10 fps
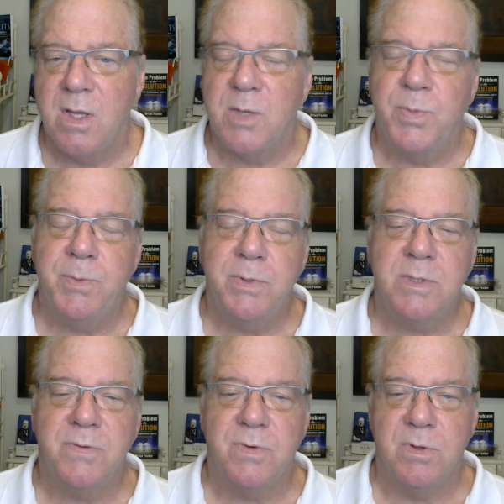The
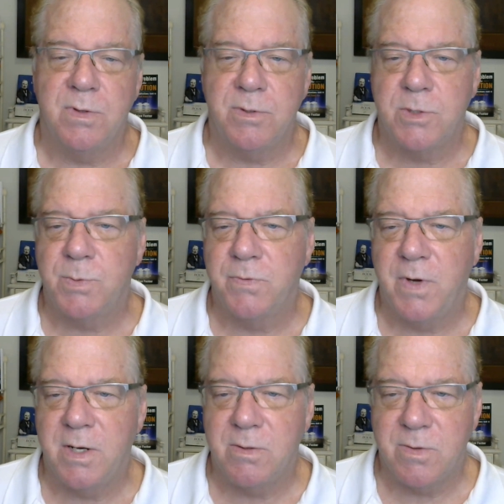purpose of Earth is to
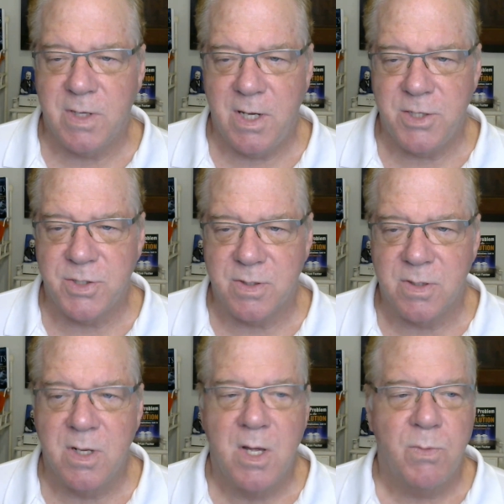provide a location